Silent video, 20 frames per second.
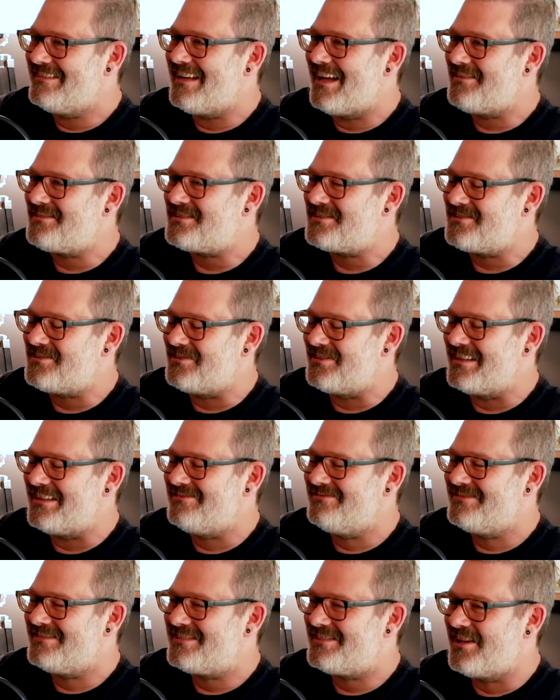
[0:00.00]
absolutely.
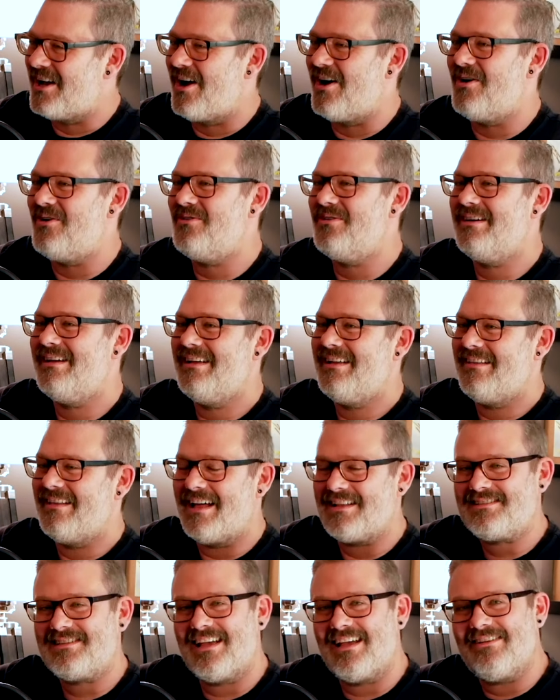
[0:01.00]
So
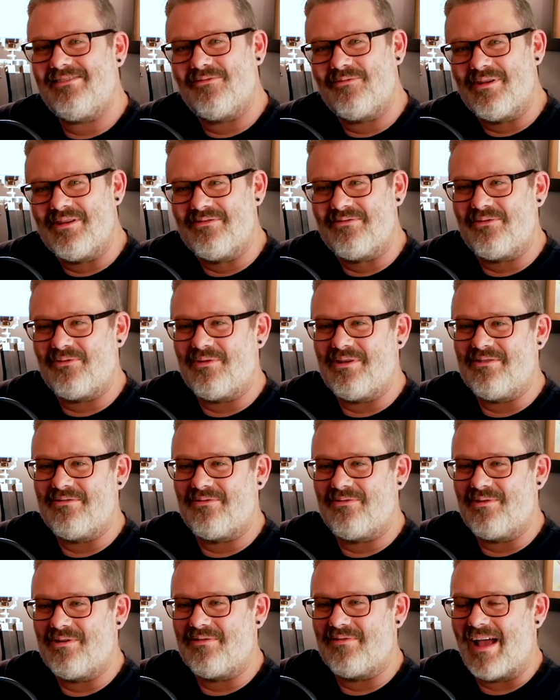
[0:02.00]
that's it. We've
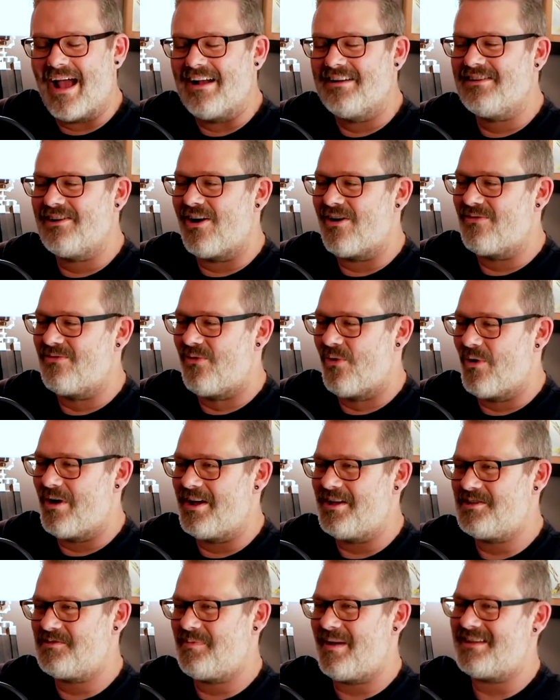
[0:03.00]
we've we've ended our
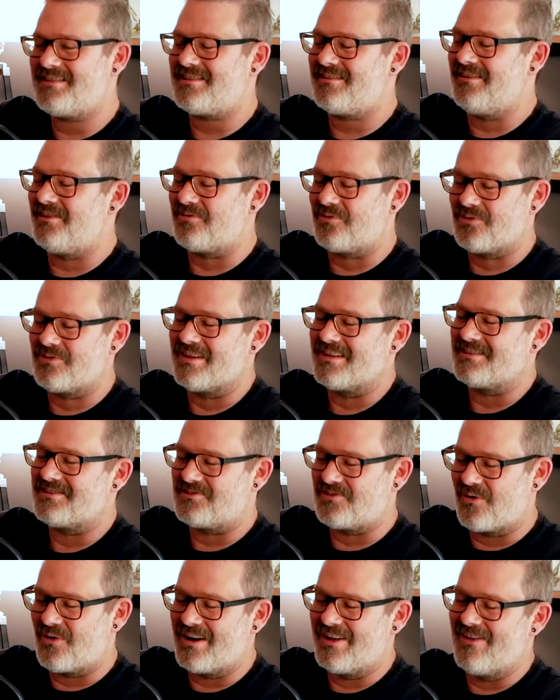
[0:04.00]
voyage basically through this
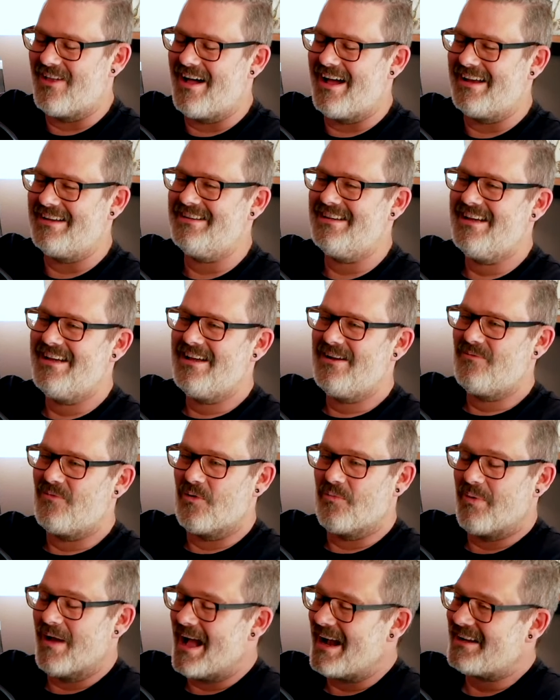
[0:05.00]
storyline. We're
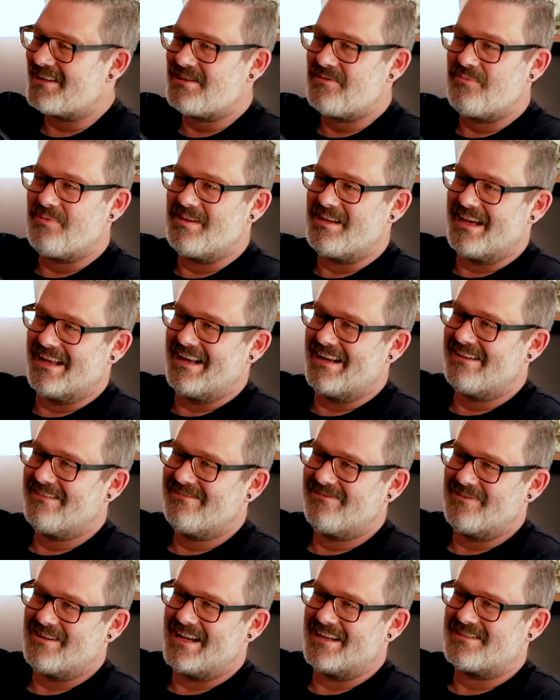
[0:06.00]
back at the beginning.
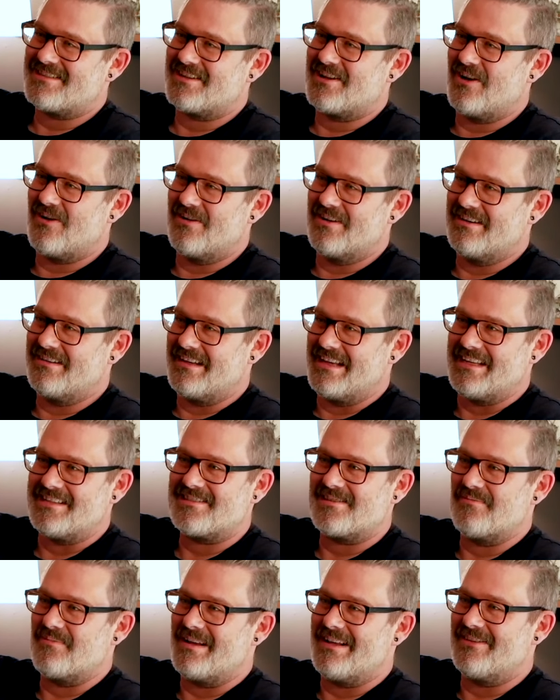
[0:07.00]
We get to go and eat
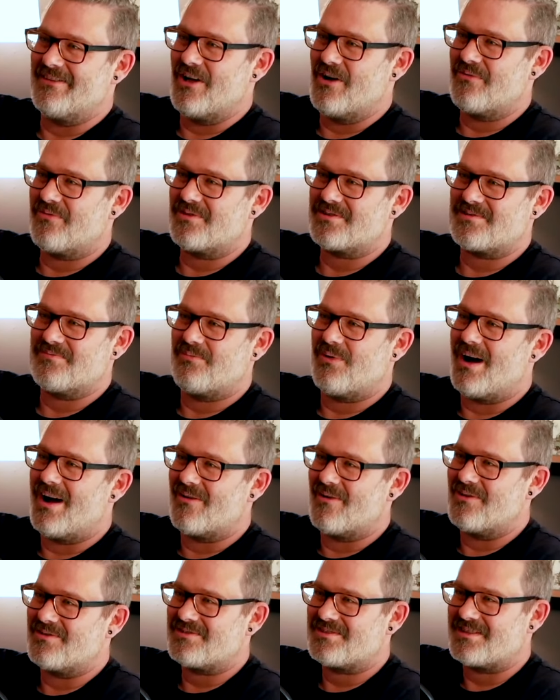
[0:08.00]
some meatloaf or some pot
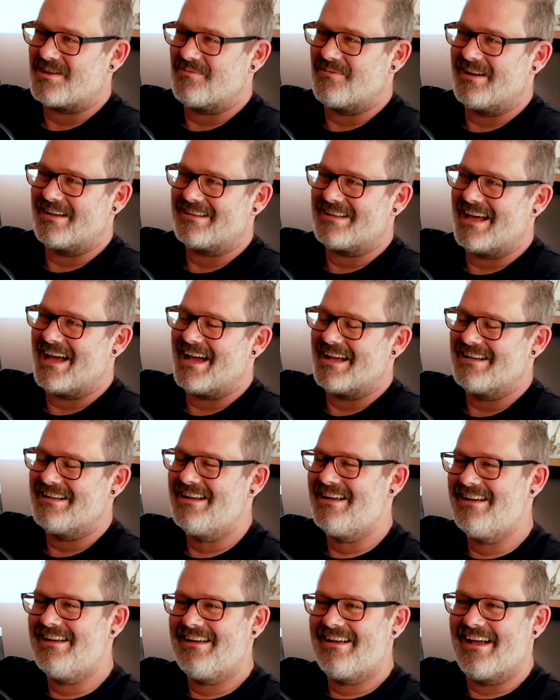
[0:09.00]
roast or something like that,
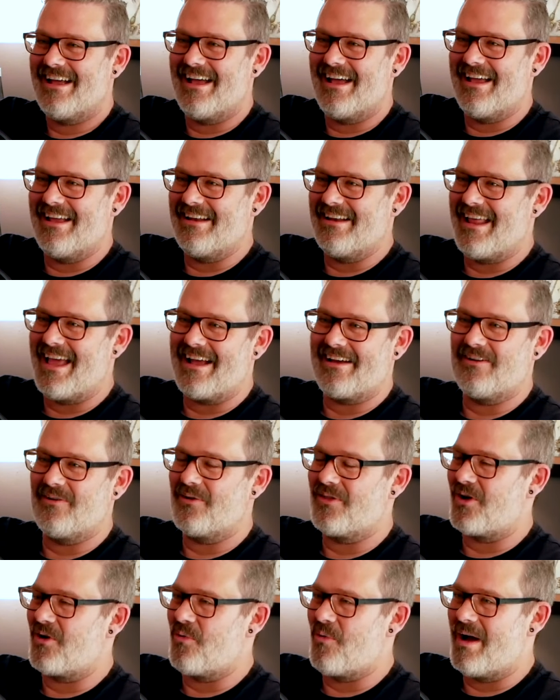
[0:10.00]
and hang out
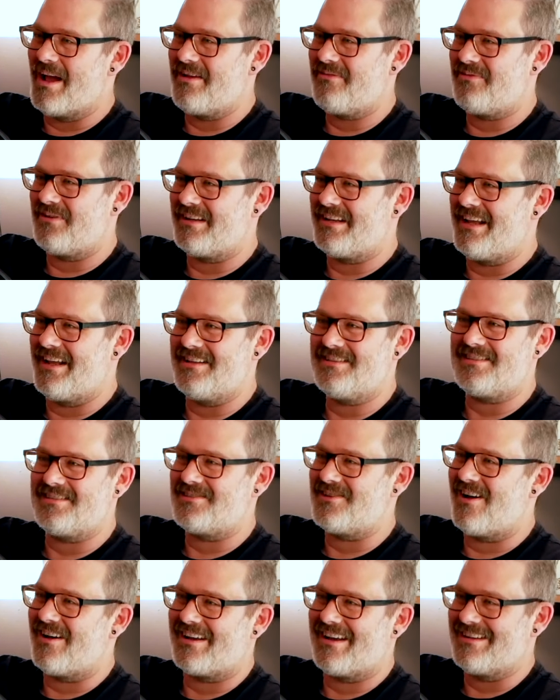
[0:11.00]
with our wife and kids and
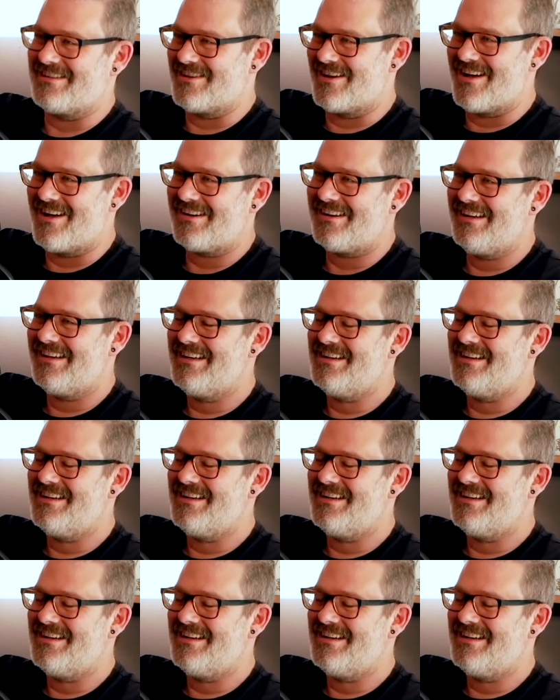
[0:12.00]
talking dog.